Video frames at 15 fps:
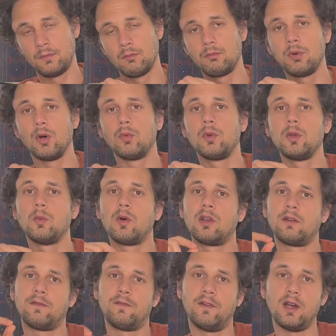But we want
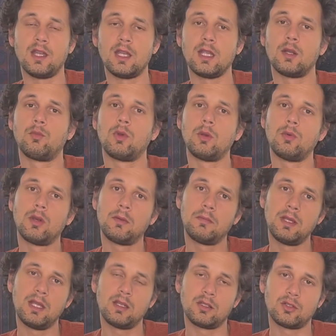to fight, and we want to
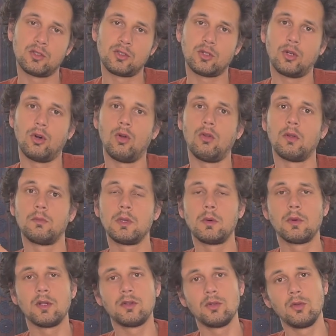be in control, and we
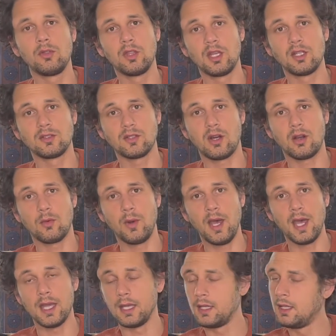want to do things our
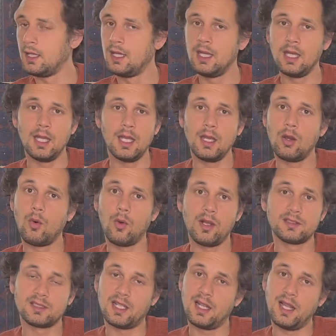way.
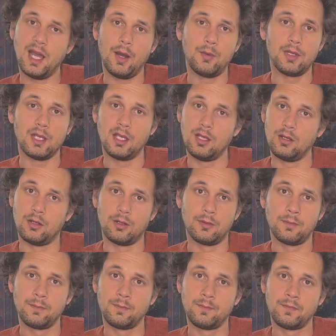That's not how we heal.
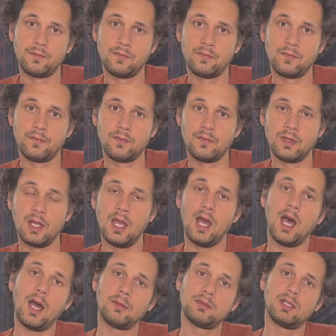
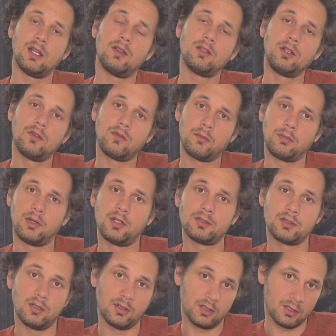I'm telling you from
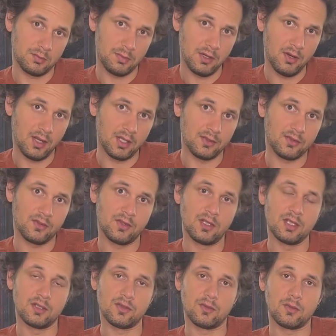personal experience
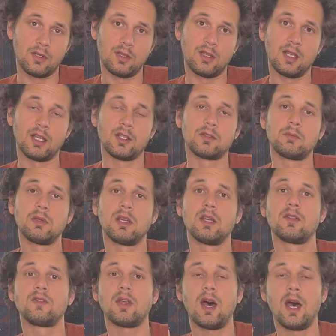these three things
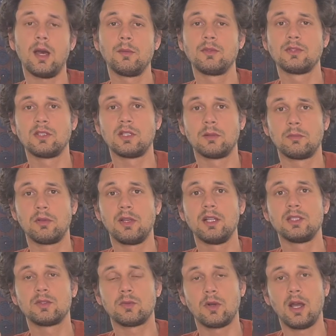because I was in a
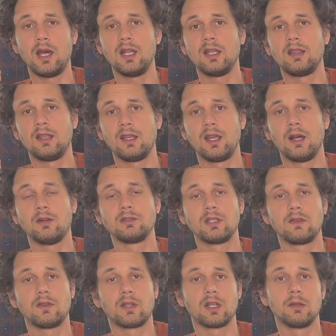place where I didn't think I was
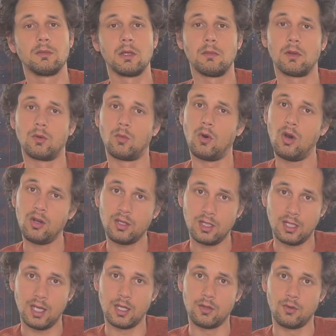ever going to be able to walk
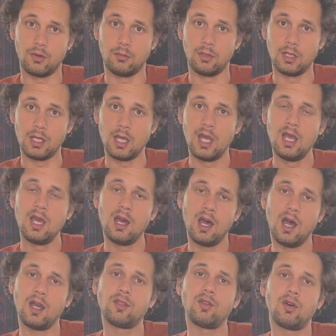again normally.
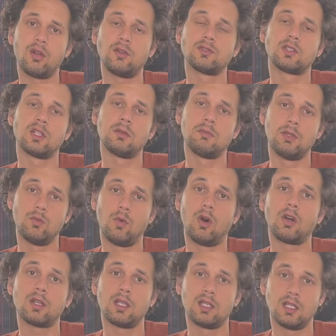I thought I was going to be
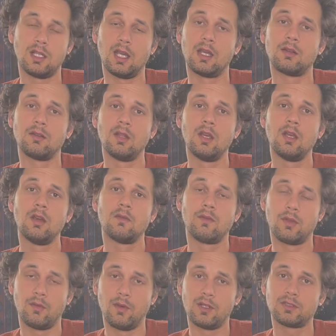walking again for
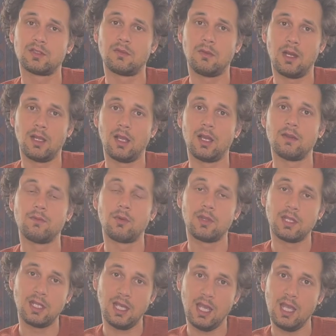the rest of my life with a
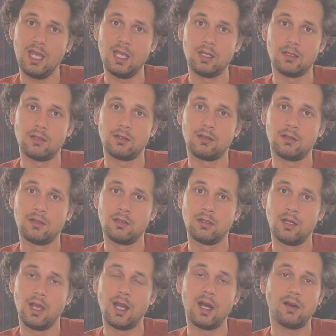cane.
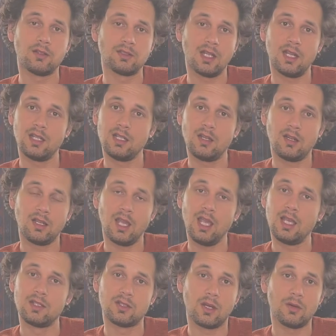And I was at a young
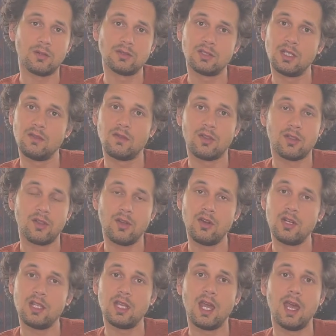age. I wasn't even 30
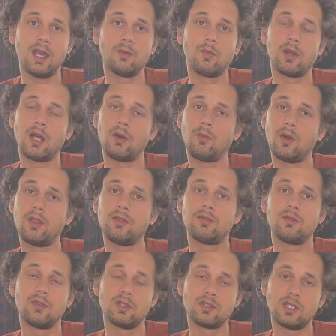yet, and when I went through
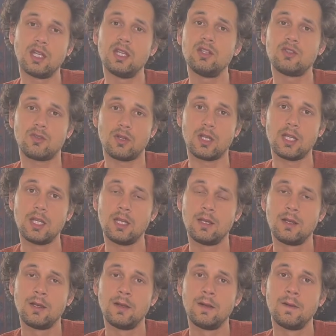this injury,
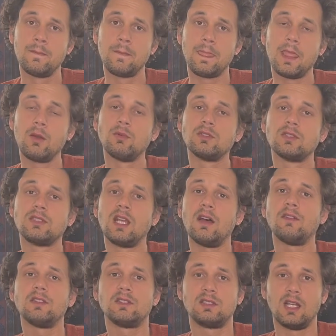it was
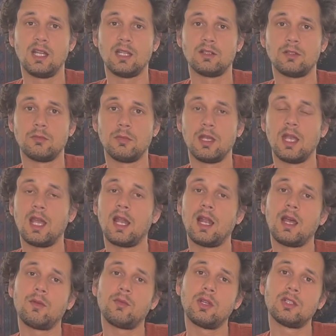devastating to me, and
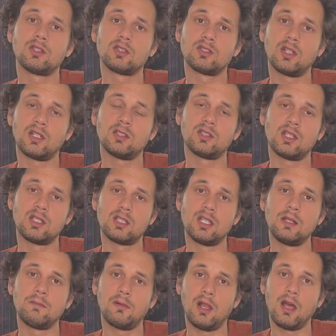I reached such a
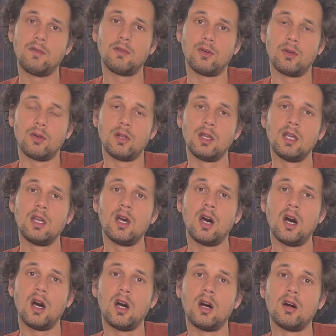deep level
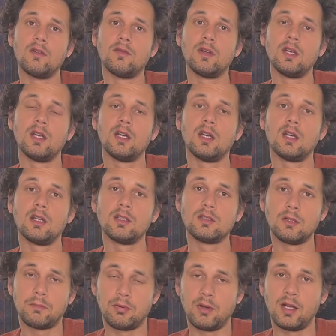of
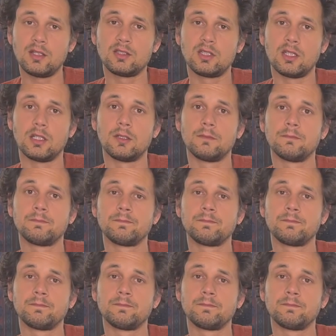depression